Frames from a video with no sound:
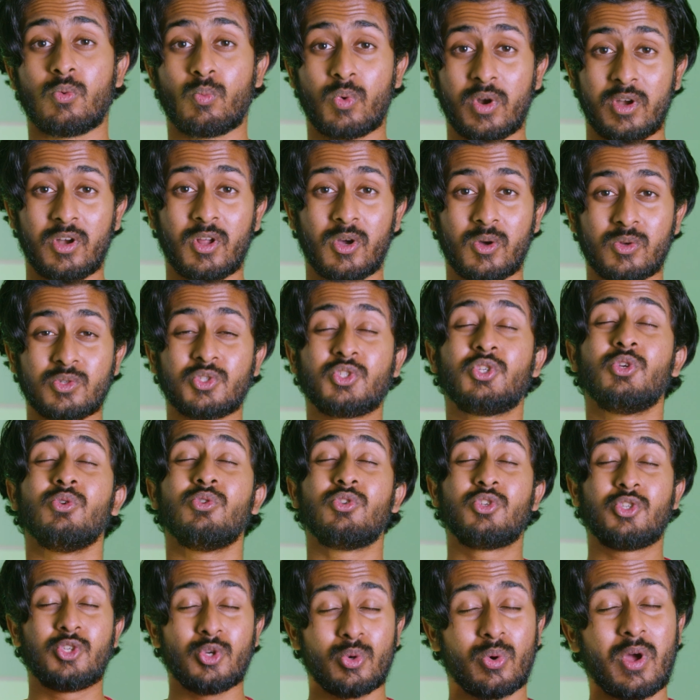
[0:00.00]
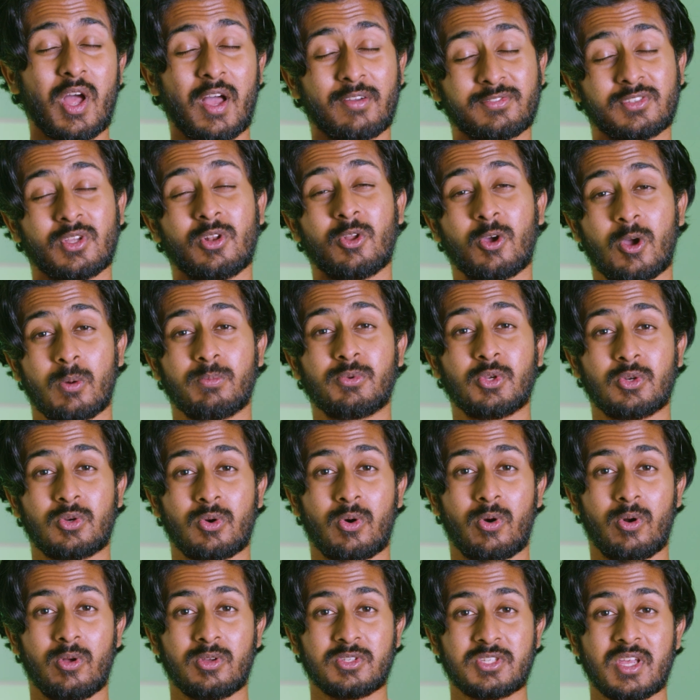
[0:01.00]
on Windows, you do have to look up
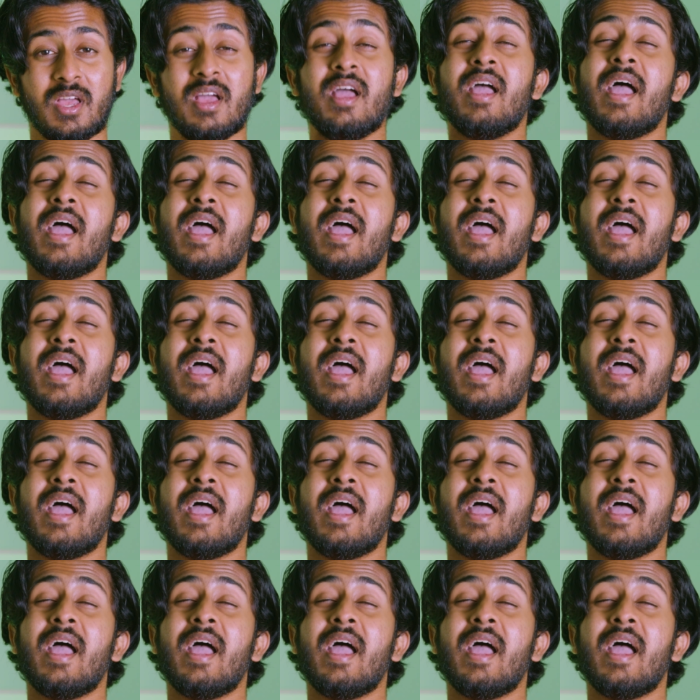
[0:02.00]
tutorials.